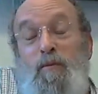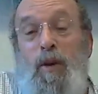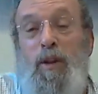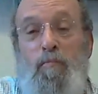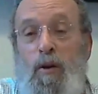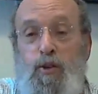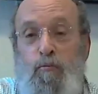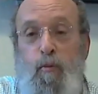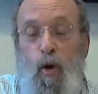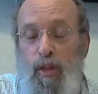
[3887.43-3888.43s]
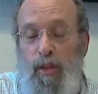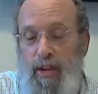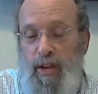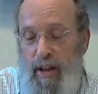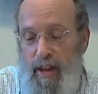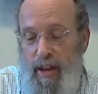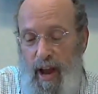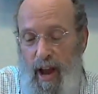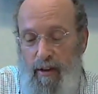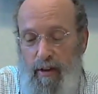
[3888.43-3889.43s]
one of the most important things I think
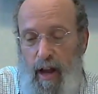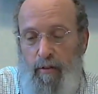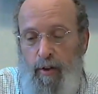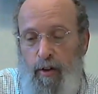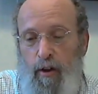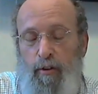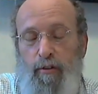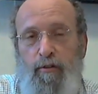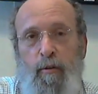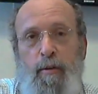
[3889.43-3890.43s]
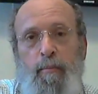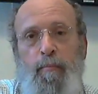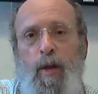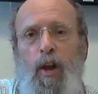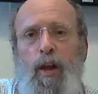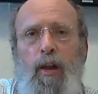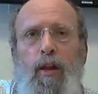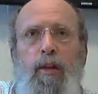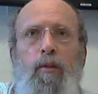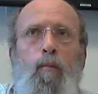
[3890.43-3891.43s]
I ever learned from him.
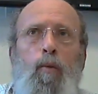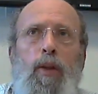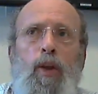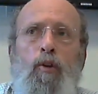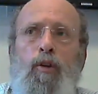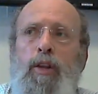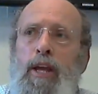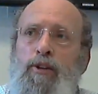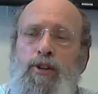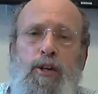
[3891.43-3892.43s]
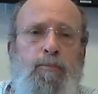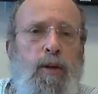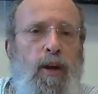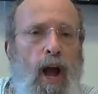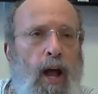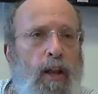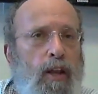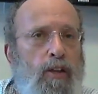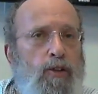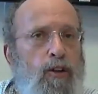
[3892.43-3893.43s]
Your relationship to God
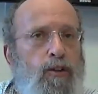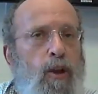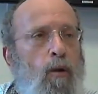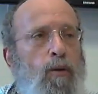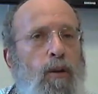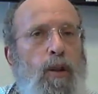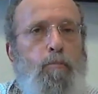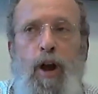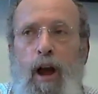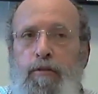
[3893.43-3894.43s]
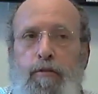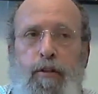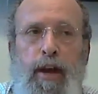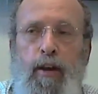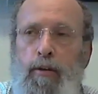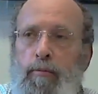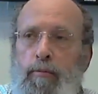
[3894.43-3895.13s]
is a totally private affair.